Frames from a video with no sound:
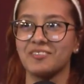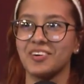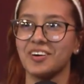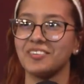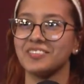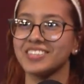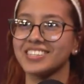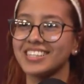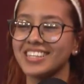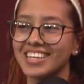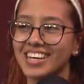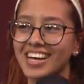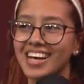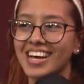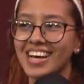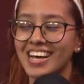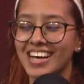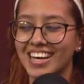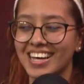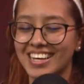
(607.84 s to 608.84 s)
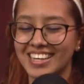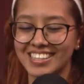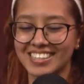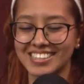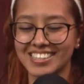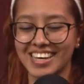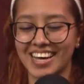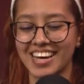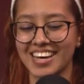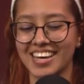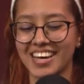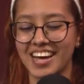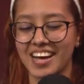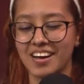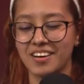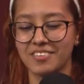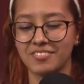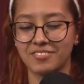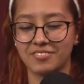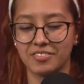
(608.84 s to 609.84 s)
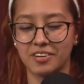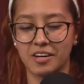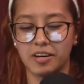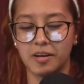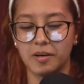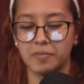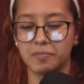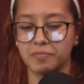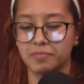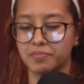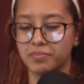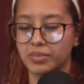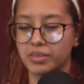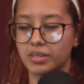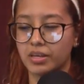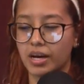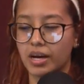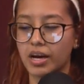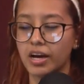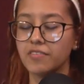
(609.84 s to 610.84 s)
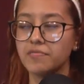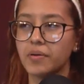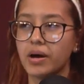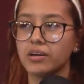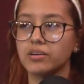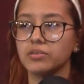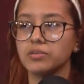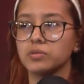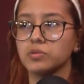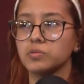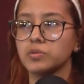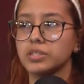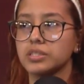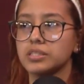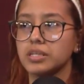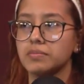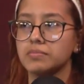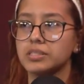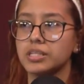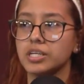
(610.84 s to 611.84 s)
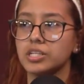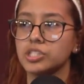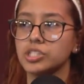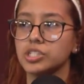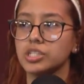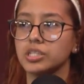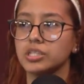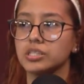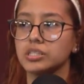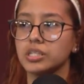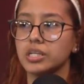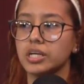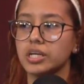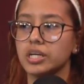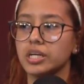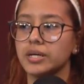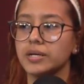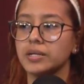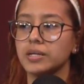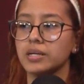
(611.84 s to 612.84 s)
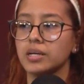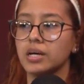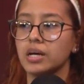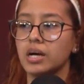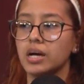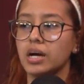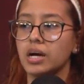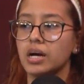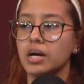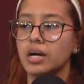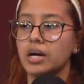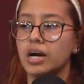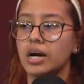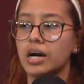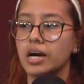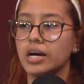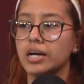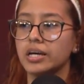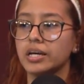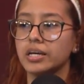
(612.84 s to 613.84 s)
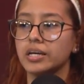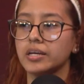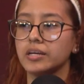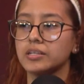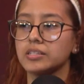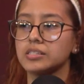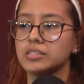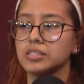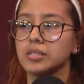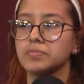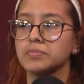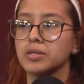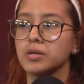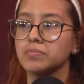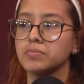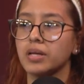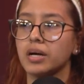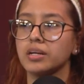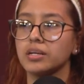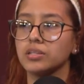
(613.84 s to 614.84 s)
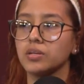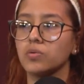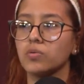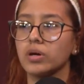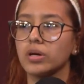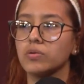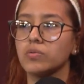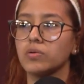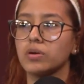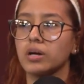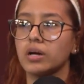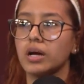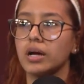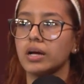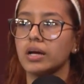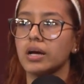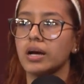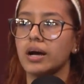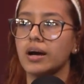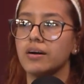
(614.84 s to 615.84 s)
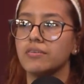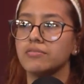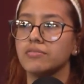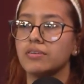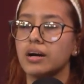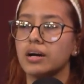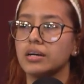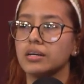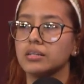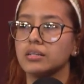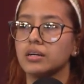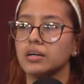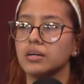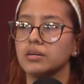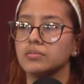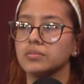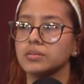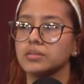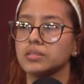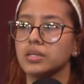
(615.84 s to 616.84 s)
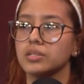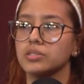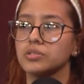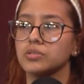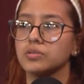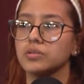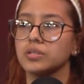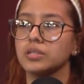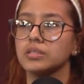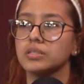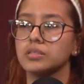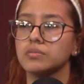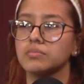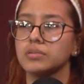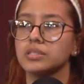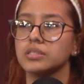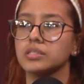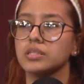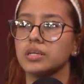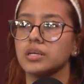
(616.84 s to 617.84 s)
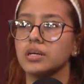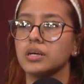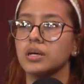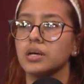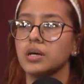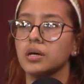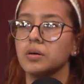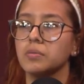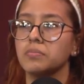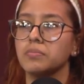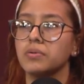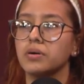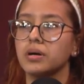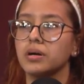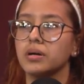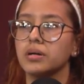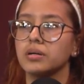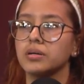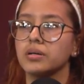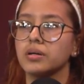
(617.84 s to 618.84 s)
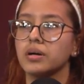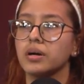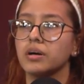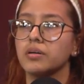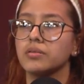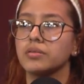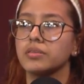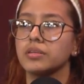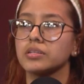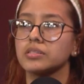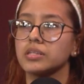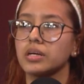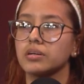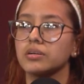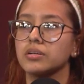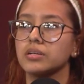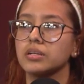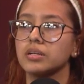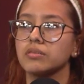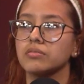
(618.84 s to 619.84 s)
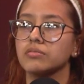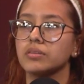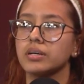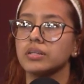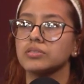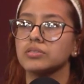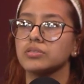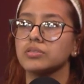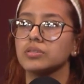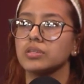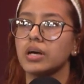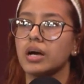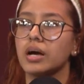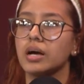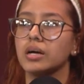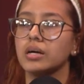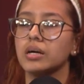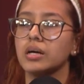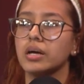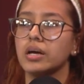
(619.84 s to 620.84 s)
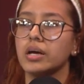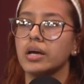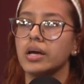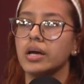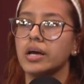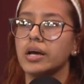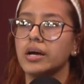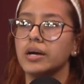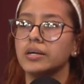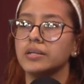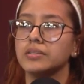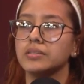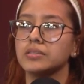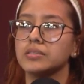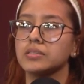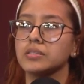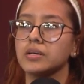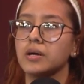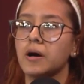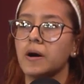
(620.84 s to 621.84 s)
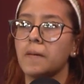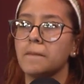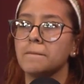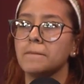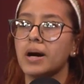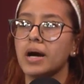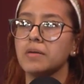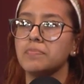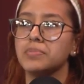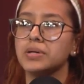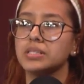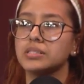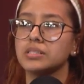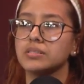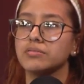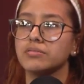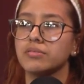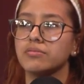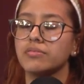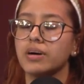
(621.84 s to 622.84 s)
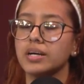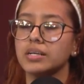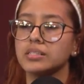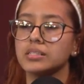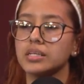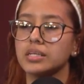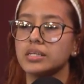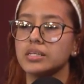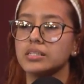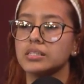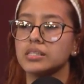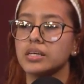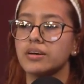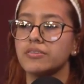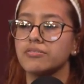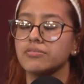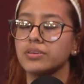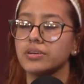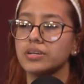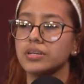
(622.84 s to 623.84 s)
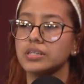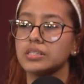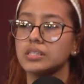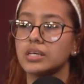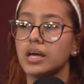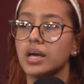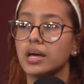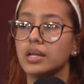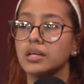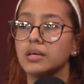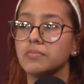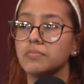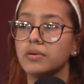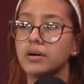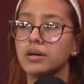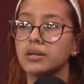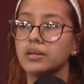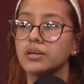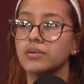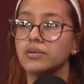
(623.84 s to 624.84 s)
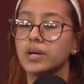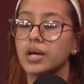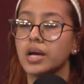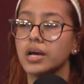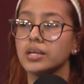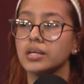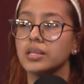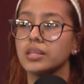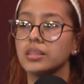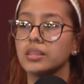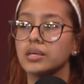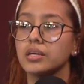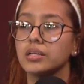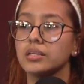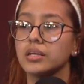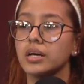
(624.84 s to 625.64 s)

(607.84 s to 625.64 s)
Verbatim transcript: promise. Yes. and I have um, I have battled with temptations and. I slipped up, not in the way where I have had um, sexual intimacy, but um, things that could have led to that. And mm. um, my pieces of advice is if there is anybody or anything